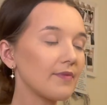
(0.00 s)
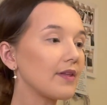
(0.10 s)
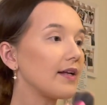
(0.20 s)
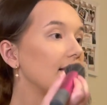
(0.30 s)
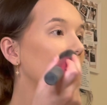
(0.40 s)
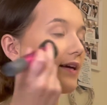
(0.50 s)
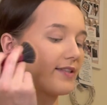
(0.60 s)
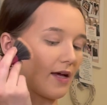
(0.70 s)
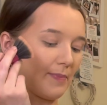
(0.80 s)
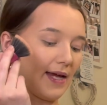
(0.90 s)

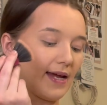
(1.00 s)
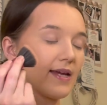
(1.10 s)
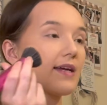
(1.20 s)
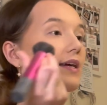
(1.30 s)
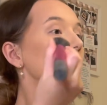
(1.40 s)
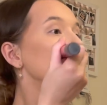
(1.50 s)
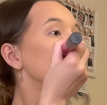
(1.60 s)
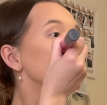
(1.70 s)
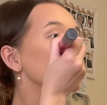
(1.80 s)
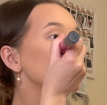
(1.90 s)
lighter pink,
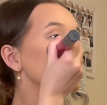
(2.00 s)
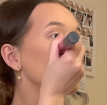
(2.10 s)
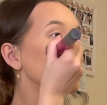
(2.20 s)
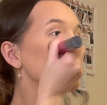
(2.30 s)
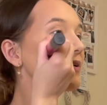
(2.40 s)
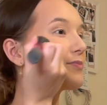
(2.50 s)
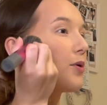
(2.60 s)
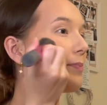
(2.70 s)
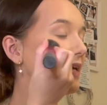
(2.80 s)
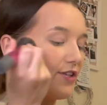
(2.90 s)
just so, well, it's more
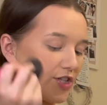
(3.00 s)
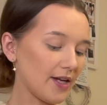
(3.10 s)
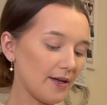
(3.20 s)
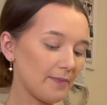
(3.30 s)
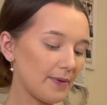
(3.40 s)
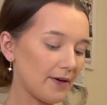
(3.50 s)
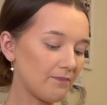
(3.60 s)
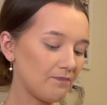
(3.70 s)
peachy, but